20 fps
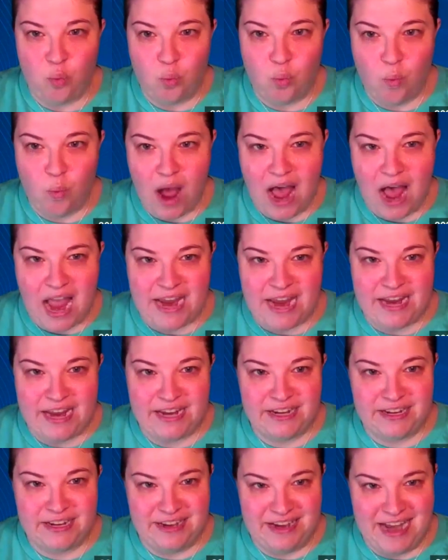
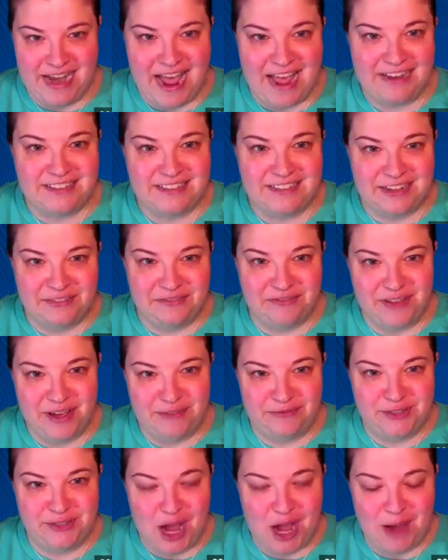wide net
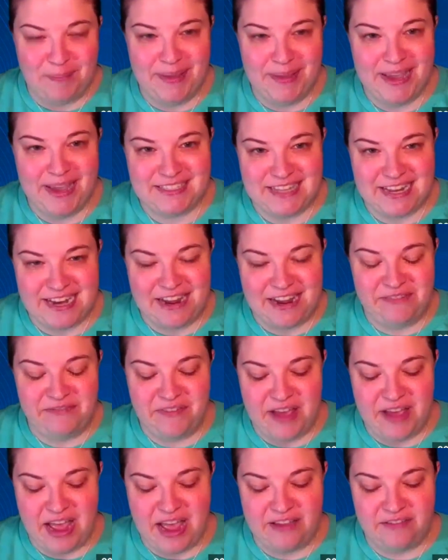of topics, and
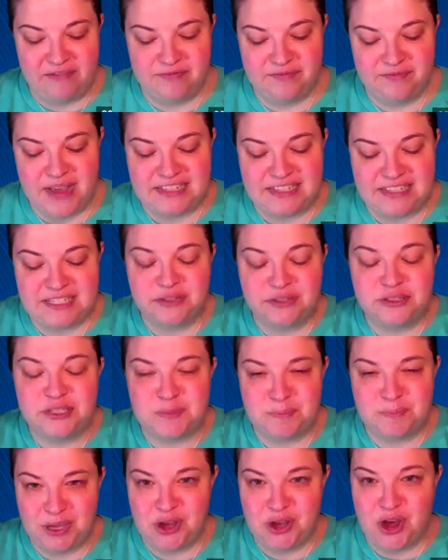I still
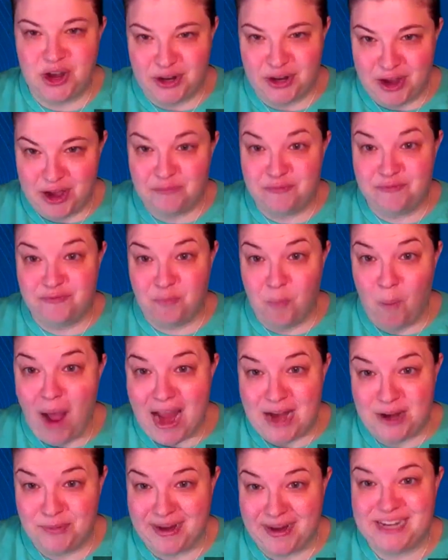speak on a
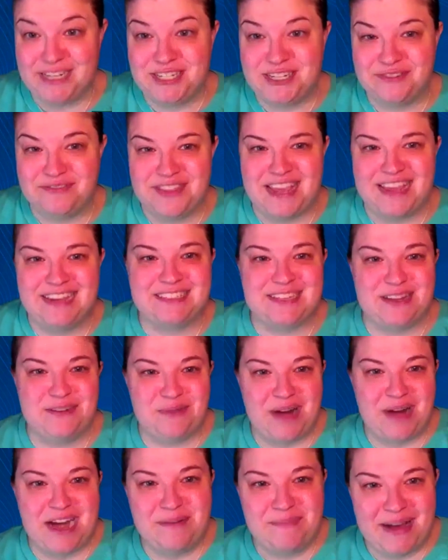wide range of things
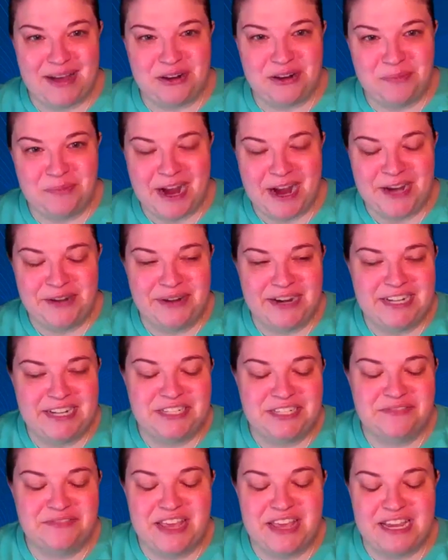and write about a wide
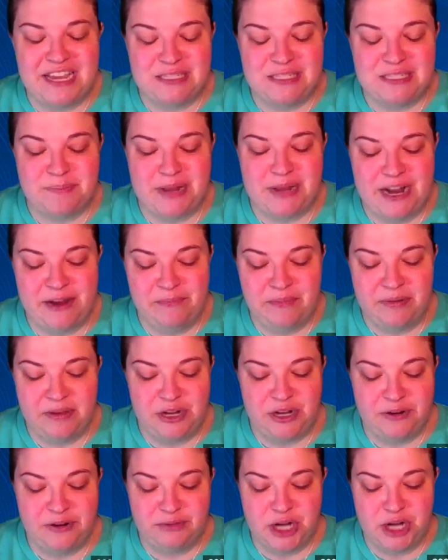range of things, but I'm,
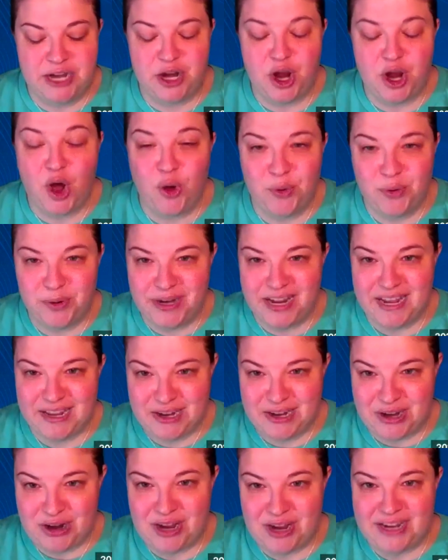you know, trying to hone
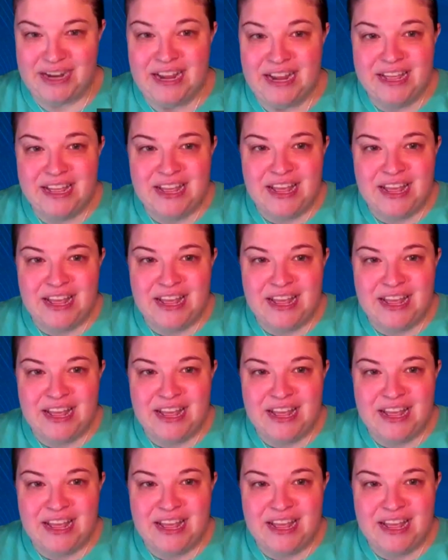in on